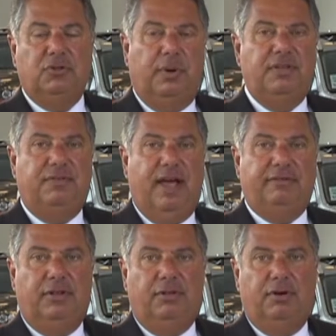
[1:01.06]

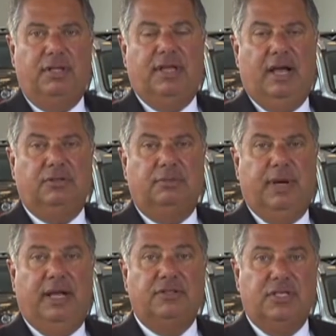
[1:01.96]
25 to 30,000
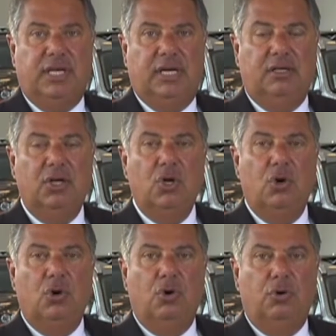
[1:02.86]
miles a year
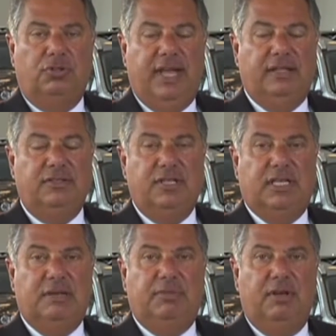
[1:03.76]
who tends to
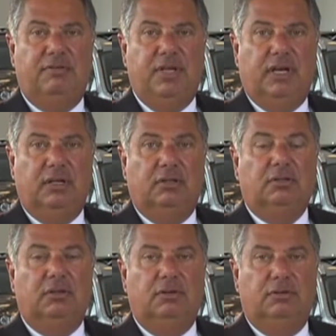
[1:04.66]
keep their
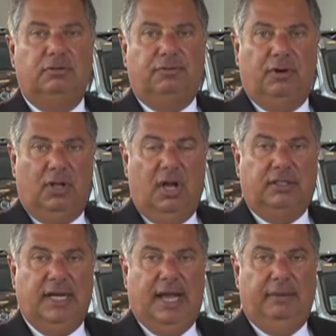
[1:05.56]
vehicle for a
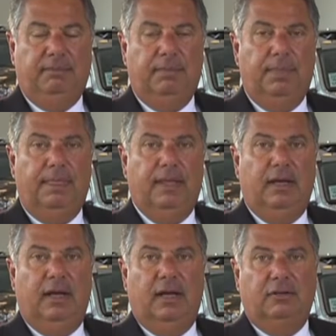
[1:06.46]
long time,
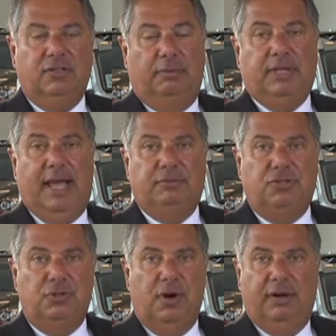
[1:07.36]

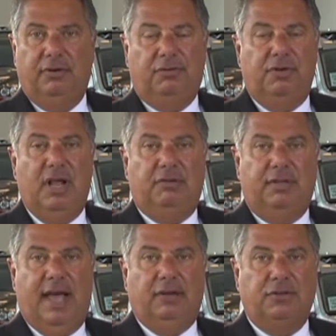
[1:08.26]
sometimes 200,
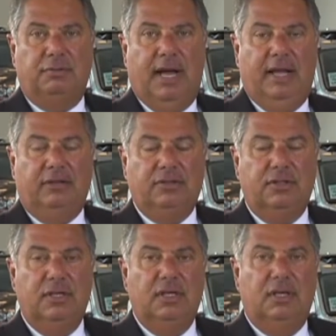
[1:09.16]
300,000 miles.
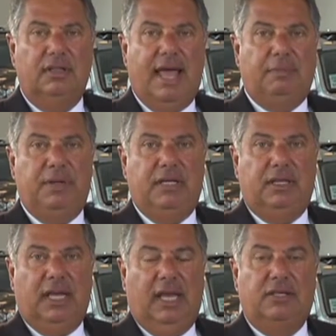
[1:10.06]
That being
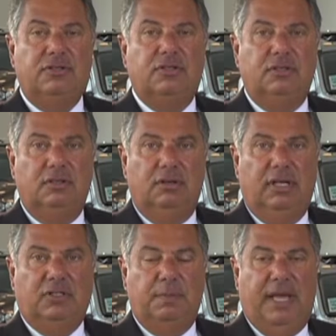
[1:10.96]
the case,
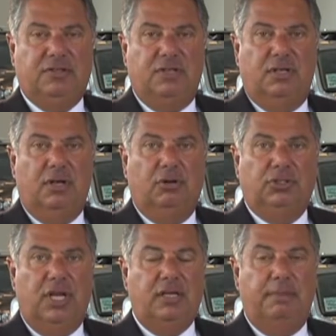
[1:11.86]
it's best to
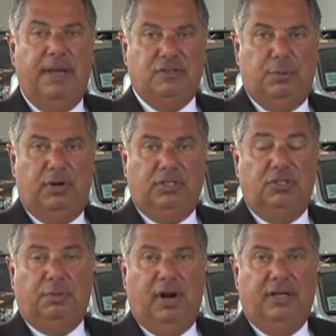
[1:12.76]
negotiate your best
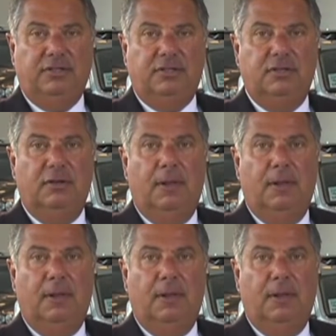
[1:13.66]
purchase price